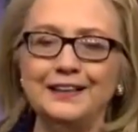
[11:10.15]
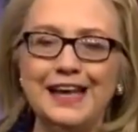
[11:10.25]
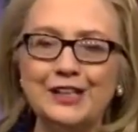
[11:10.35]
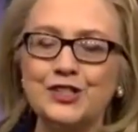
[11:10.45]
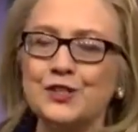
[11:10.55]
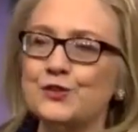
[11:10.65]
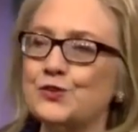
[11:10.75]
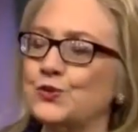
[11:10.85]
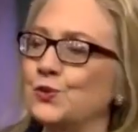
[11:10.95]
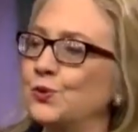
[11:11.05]

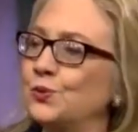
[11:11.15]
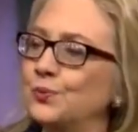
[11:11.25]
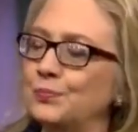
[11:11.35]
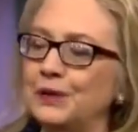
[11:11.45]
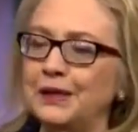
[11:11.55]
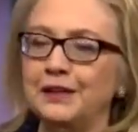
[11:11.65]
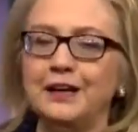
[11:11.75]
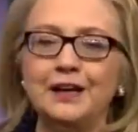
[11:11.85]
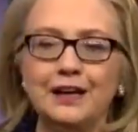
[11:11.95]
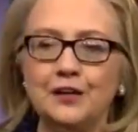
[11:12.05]
nations to
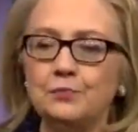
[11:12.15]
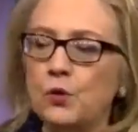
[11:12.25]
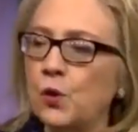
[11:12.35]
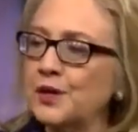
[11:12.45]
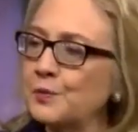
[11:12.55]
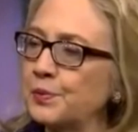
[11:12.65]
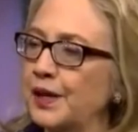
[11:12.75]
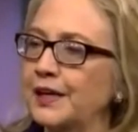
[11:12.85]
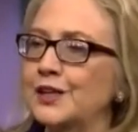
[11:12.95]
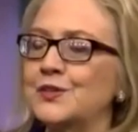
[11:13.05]
be important
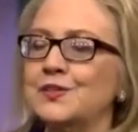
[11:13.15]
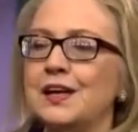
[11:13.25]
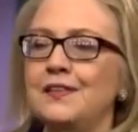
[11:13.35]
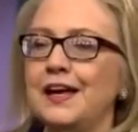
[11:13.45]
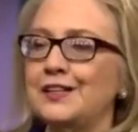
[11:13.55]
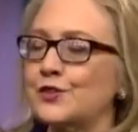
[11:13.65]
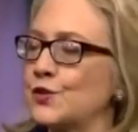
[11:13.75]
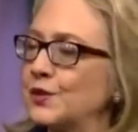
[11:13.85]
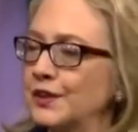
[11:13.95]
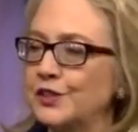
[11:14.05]
players, and that is
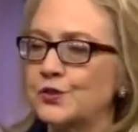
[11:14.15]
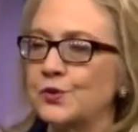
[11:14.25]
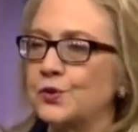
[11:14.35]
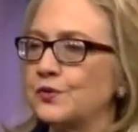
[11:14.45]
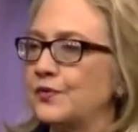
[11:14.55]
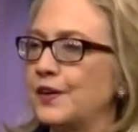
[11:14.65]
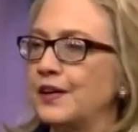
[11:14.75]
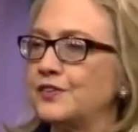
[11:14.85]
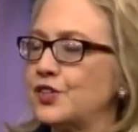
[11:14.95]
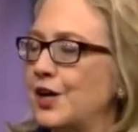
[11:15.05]
certainly true of uh,